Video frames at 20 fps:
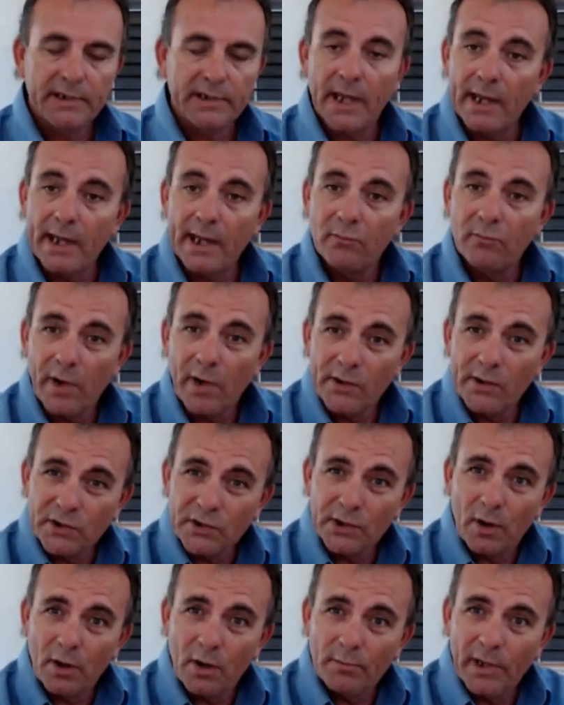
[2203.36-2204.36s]
C to N
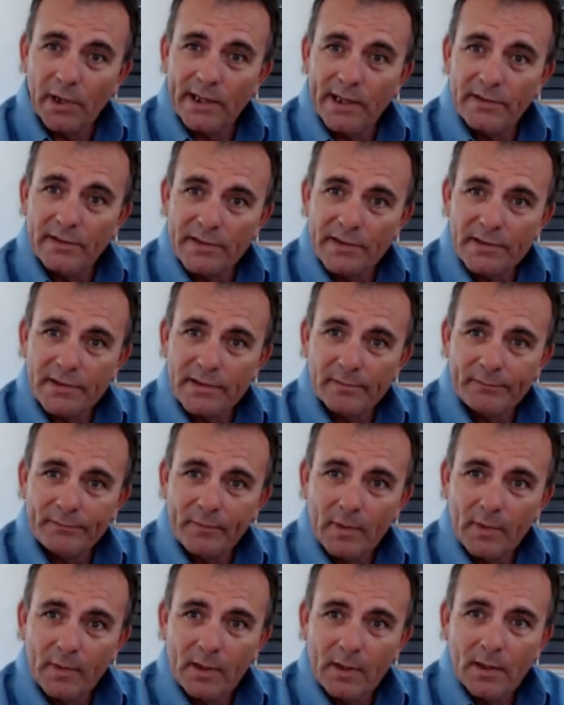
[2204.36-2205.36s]
ratio
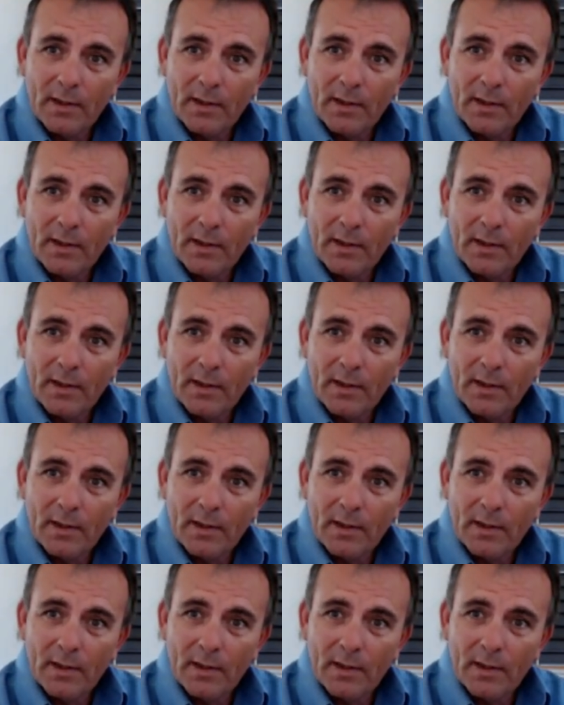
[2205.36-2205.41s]
blends,